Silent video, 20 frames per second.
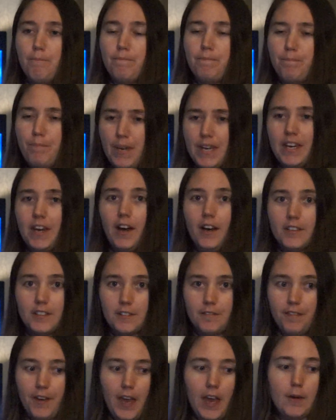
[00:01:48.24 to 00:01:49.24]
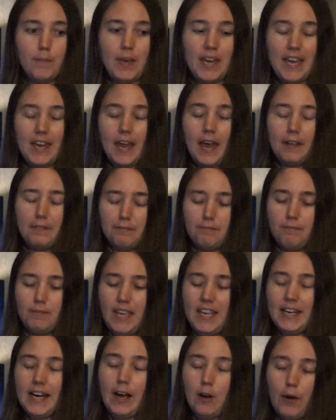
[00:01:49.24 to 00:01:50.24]
Because of him,
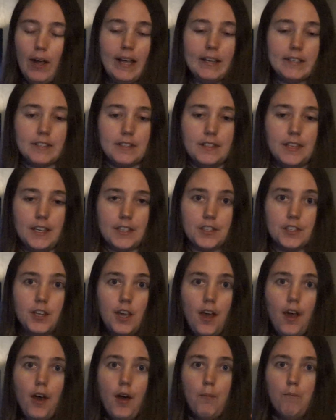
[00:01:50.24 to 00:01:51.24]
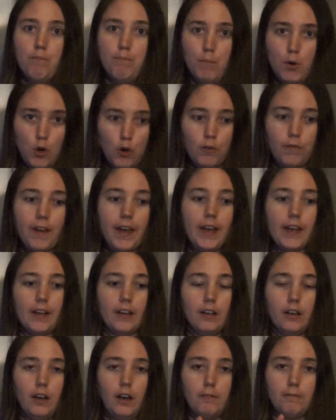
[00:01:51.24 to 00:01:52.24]
he now has this moving
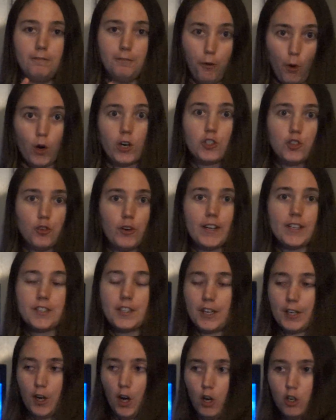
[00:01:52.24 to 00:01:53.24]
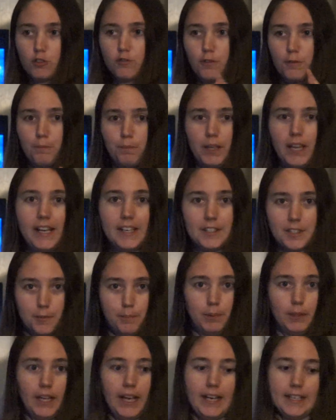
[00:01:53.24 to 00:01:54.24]
fortress that goes from place to
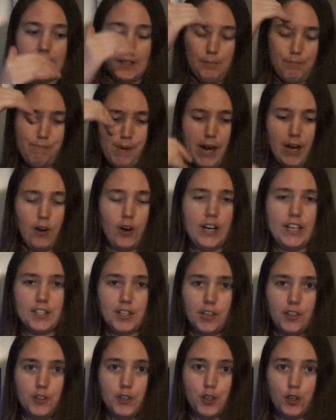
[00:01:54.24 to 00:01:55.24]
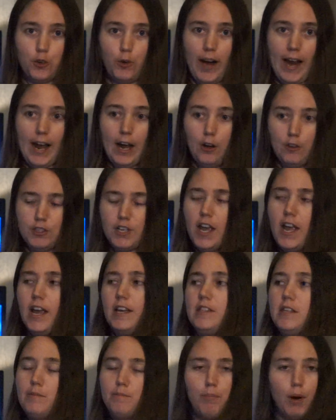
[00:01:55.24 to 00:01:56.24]
place. It buries underground
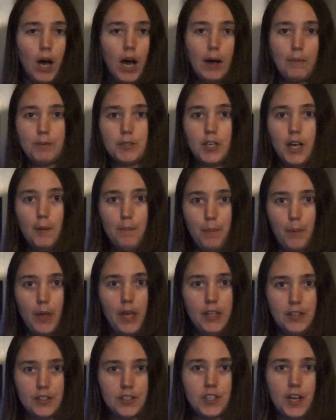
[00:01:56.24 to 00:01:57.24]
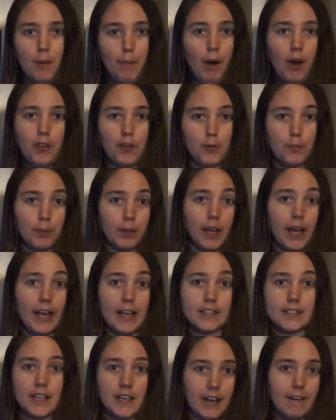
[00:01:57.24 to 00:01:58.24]
and then pops up in some other
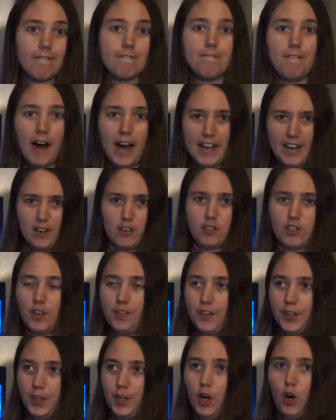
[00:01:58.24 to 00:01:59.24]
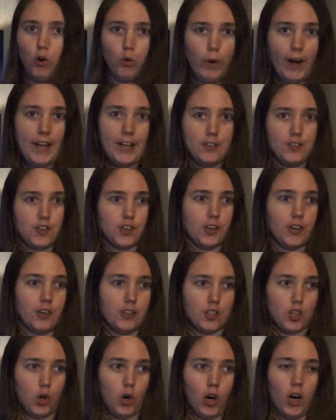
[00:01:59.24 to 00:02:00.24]
place, and it fires on the
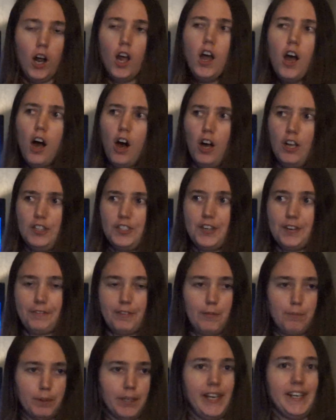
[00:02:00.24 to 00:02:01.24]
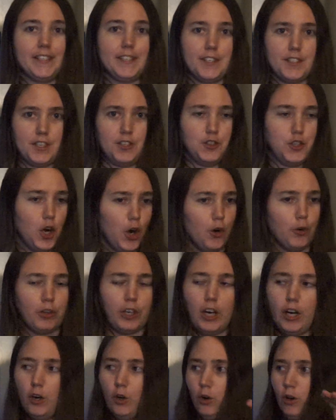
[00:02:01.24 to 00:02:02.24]
Gorangers or on different places in
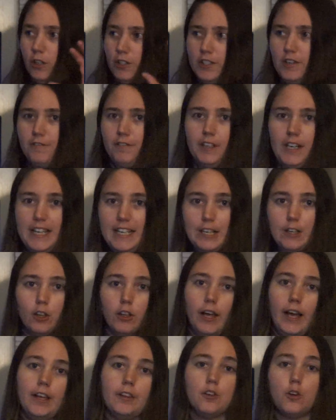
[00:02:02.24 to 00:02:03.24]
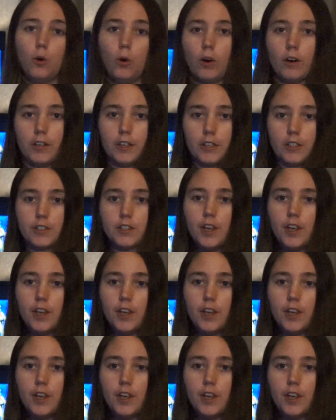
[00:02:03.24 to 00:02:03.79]
Tokyo or different Eagle headquarters.